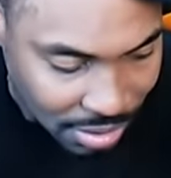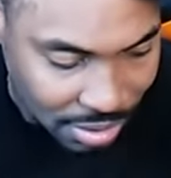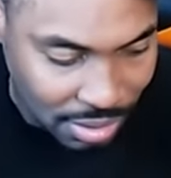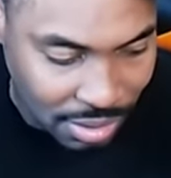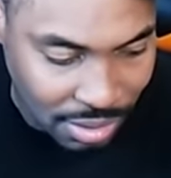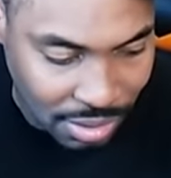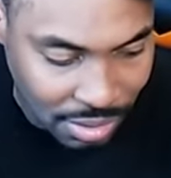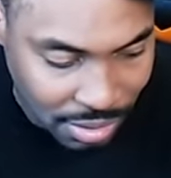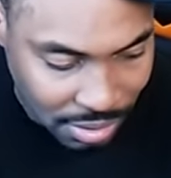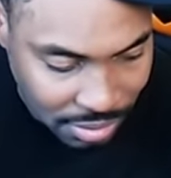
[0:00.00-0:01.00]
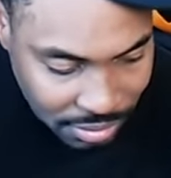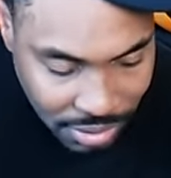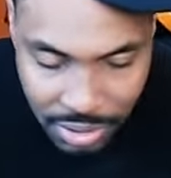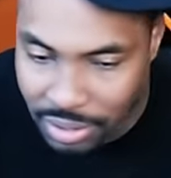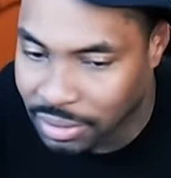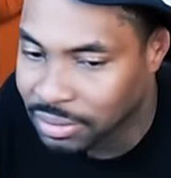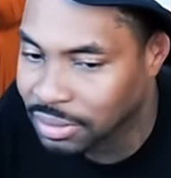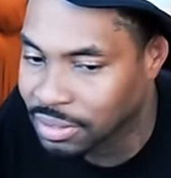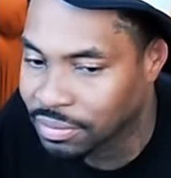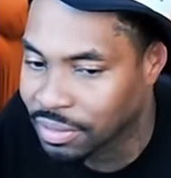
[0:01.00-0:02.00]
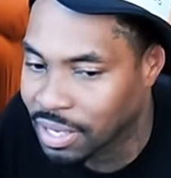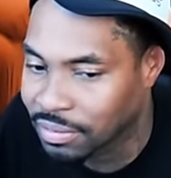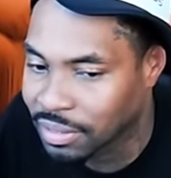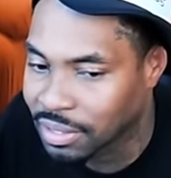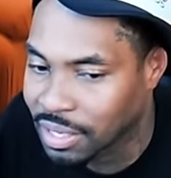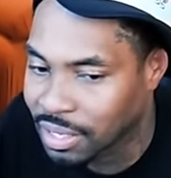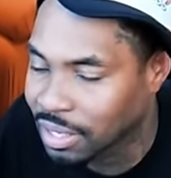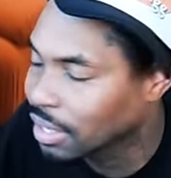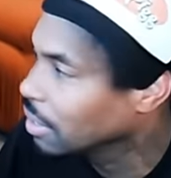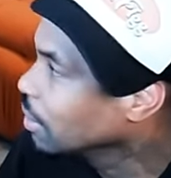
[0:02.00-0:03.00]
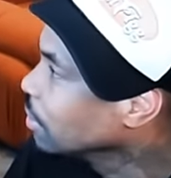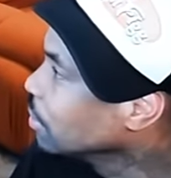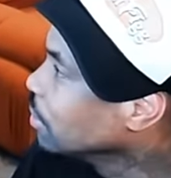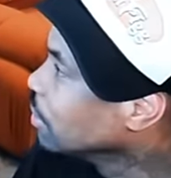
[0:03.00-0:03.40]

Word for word: Uh, yeah, it's five o'clock. I gotta go.